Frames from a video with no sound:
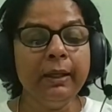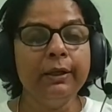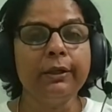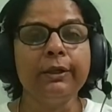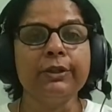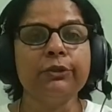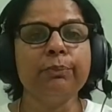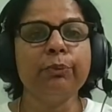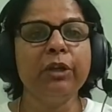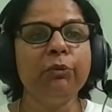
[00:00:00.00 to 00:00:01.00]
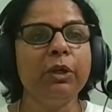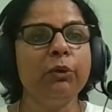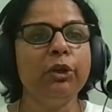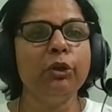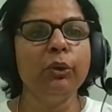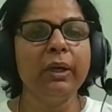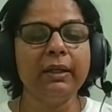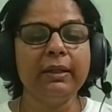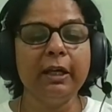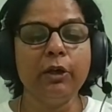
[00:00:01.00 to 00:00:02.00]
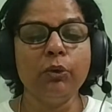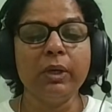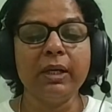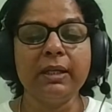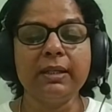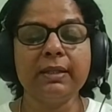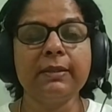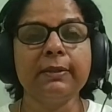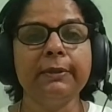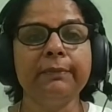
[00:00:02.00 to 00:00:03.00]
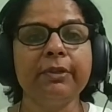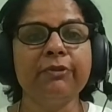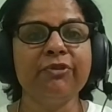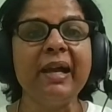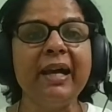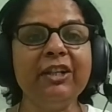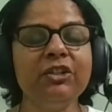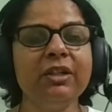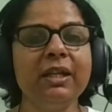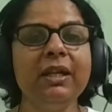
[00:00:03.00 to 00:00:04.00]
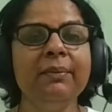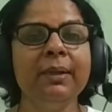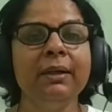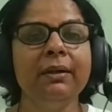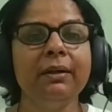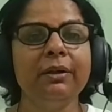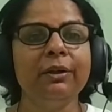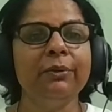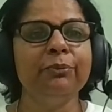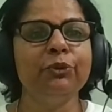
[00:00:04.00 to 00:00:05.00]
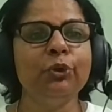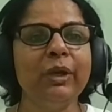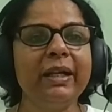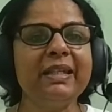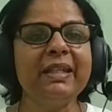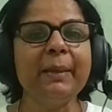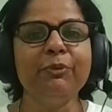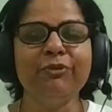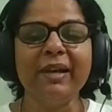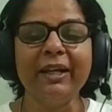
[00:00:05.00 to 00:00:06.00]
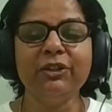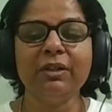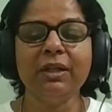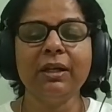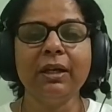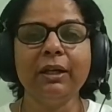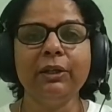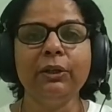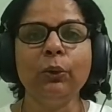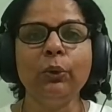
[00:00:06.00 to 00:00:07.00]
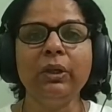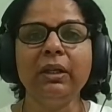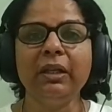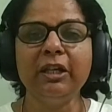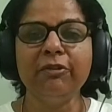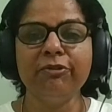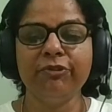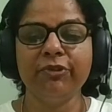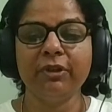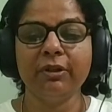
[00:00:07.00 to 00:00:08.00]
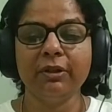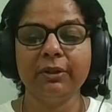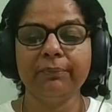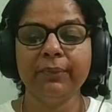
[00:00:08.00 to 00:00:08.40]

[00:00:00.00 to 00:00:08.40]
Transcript: Uh, so the point we're going to look at now is um, flattery. Uh, don't accept flattery and don't give uh,